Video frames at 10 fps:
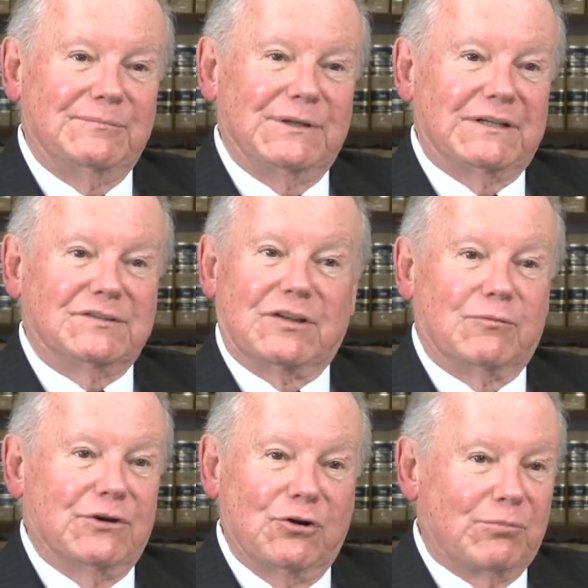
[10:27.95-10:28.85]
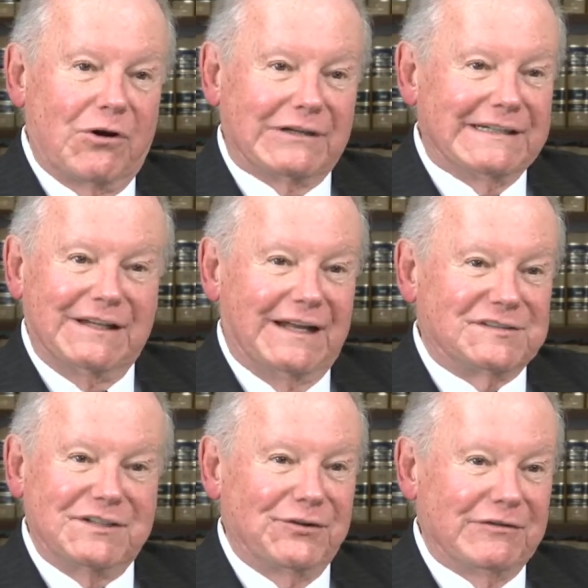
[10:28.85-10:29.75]
because there were no parking
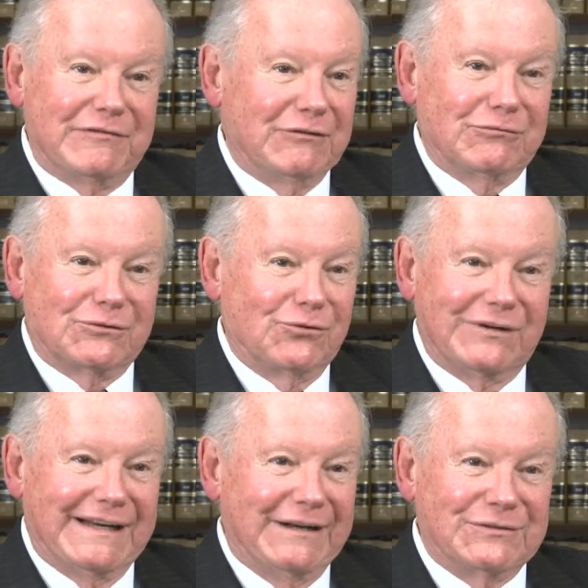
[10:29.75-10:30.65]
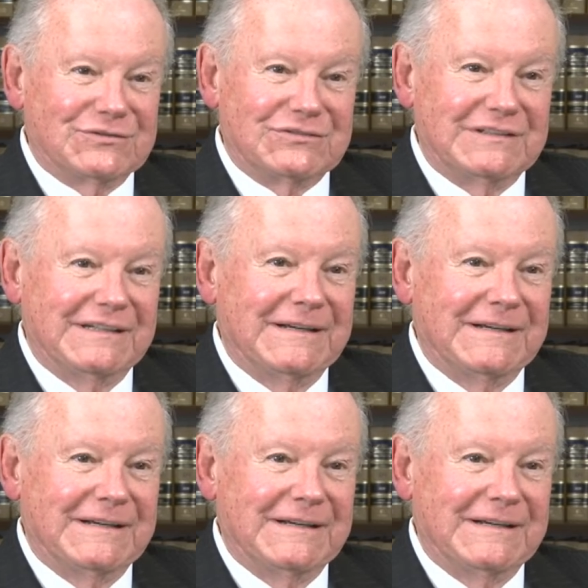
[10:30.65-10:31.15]
lots near the federal courthouse.